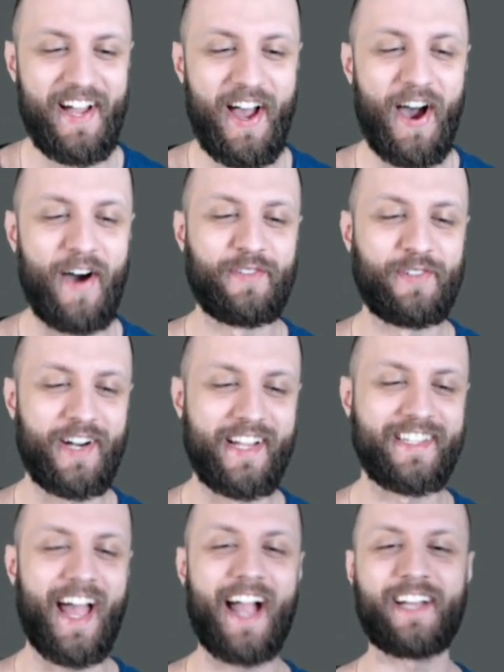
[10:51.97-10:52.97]
of
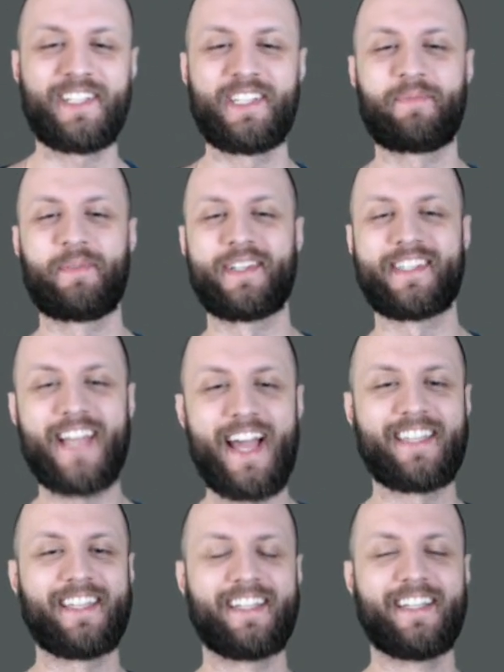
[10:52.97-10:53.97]
transactions per
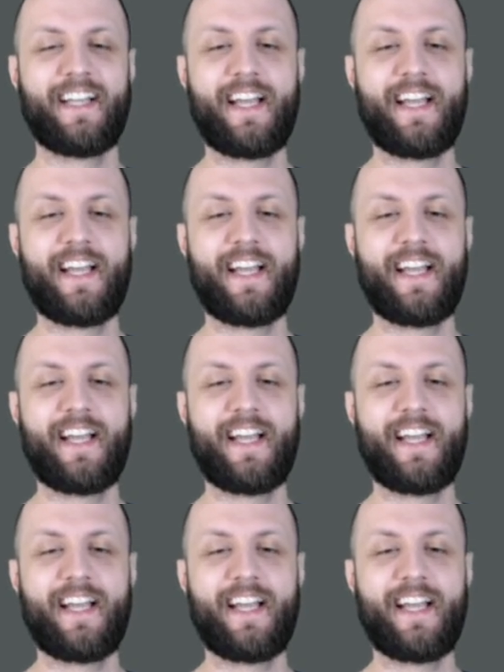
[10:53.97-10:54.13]
second.